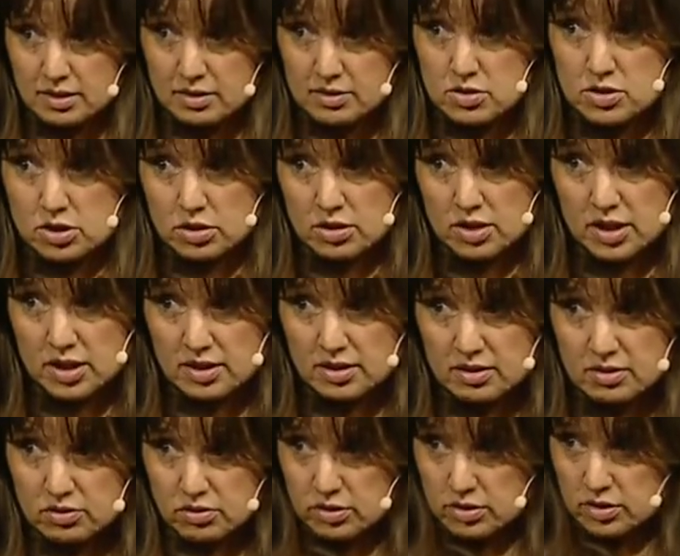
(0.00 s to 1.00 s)
to the
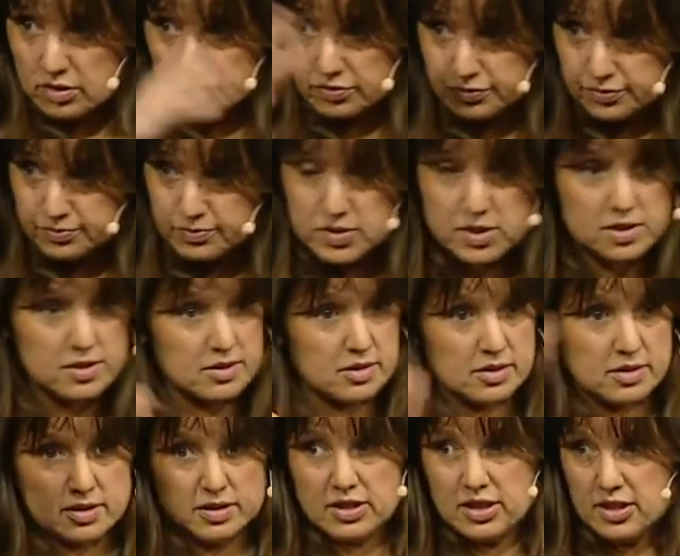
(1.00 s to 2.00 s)
sort of just
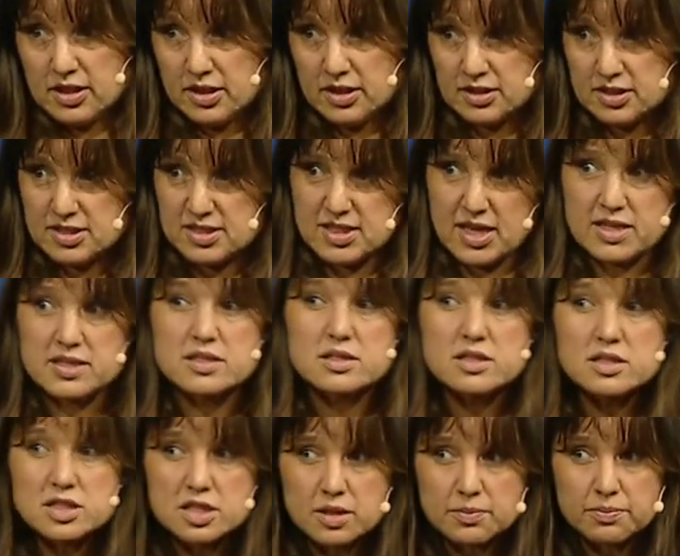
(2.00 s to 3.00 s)
in the
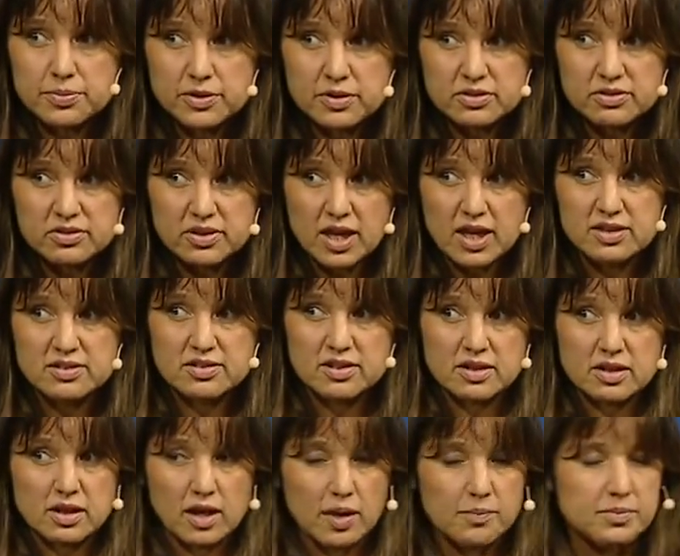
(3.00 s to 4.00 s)
censorship per se. It's a
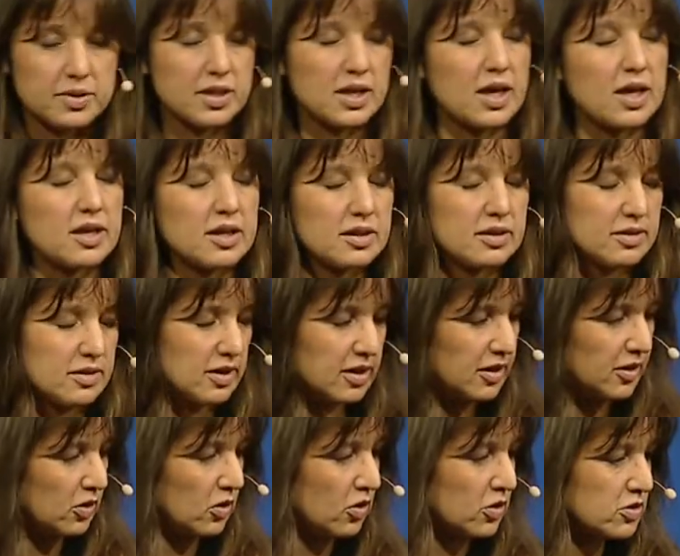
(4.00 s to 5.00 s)
complicated,
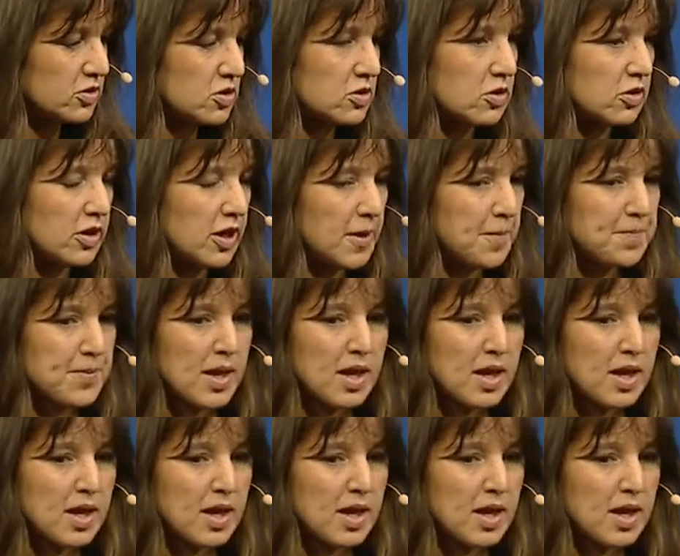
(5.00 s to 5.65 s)
uh, long story.